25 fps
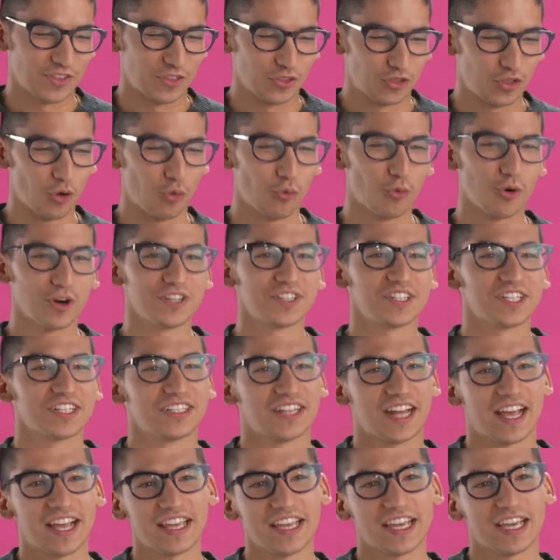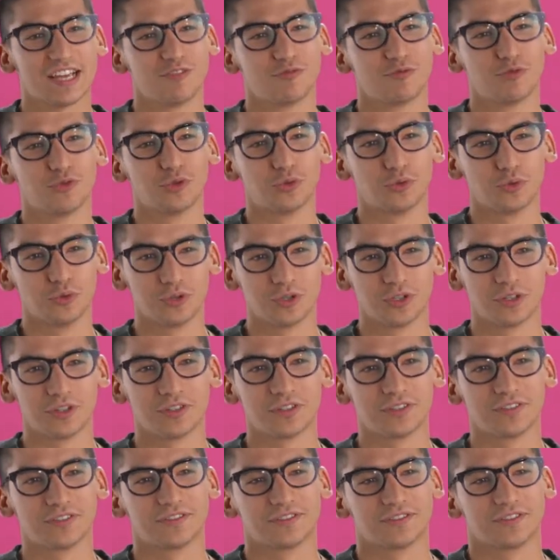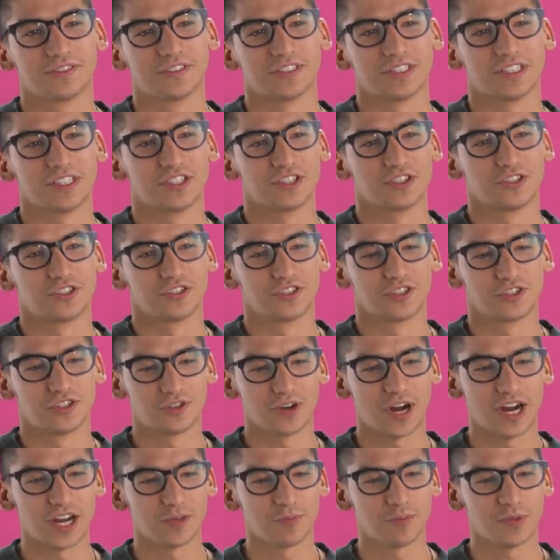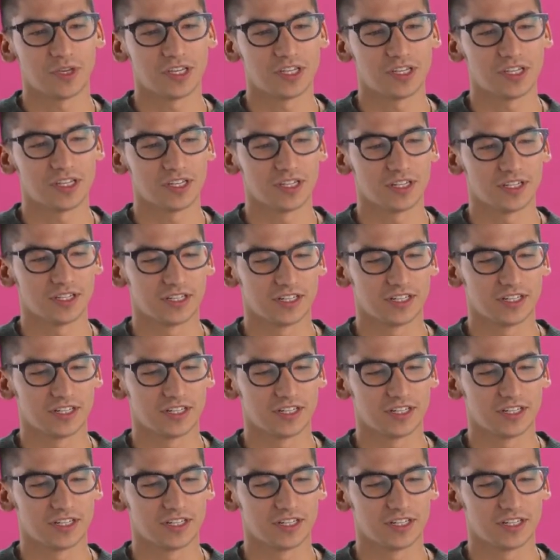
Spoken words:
the words Ignite el Futuro strike me.